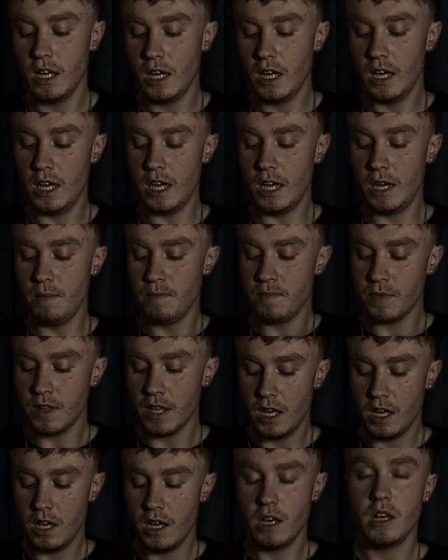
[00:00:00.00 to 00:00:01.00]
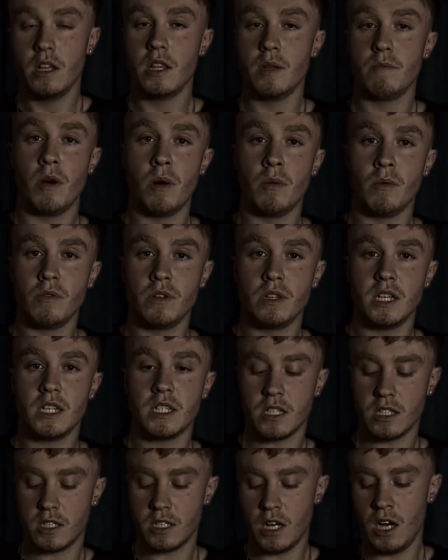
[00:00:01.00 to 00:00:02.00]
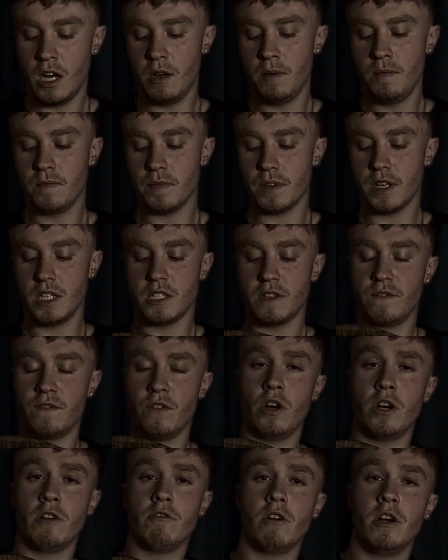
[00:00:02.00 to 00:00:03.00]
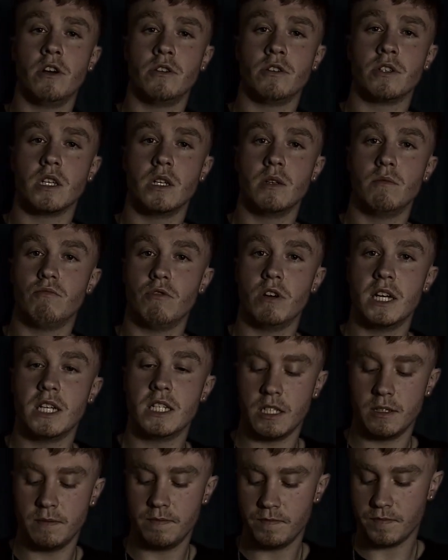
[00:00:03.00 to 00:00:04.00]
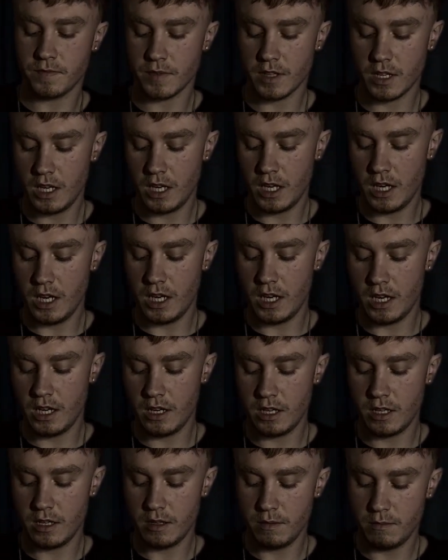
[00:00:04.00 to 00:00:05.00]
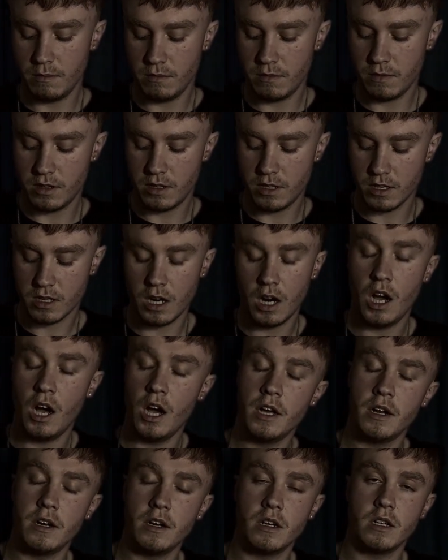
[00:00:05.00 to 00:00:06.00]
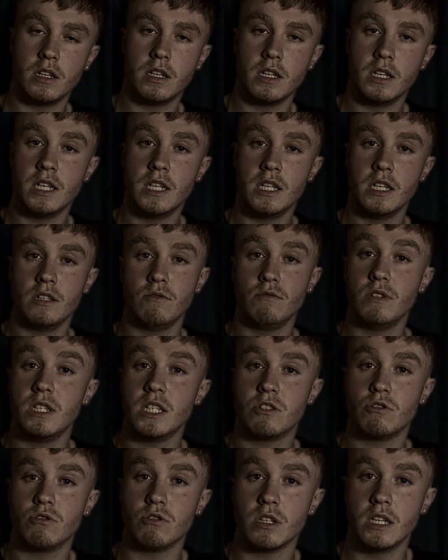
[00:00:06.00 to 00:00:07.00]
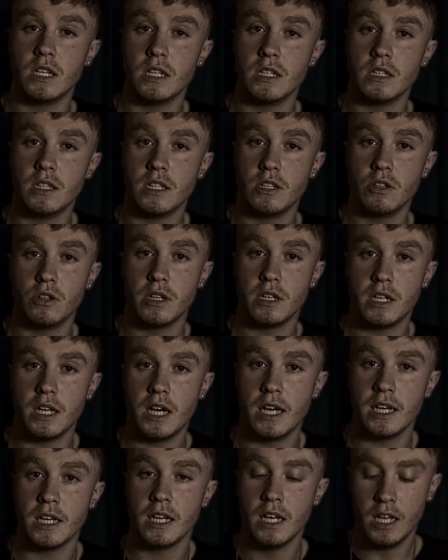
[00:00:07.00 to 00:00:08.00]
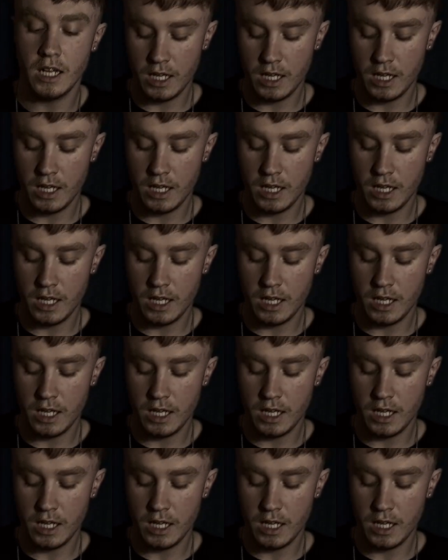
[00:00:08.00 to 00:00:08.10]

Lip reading: The problem with this guitar, it's a Floyd Rose bridge. The client, he restrung it the other day.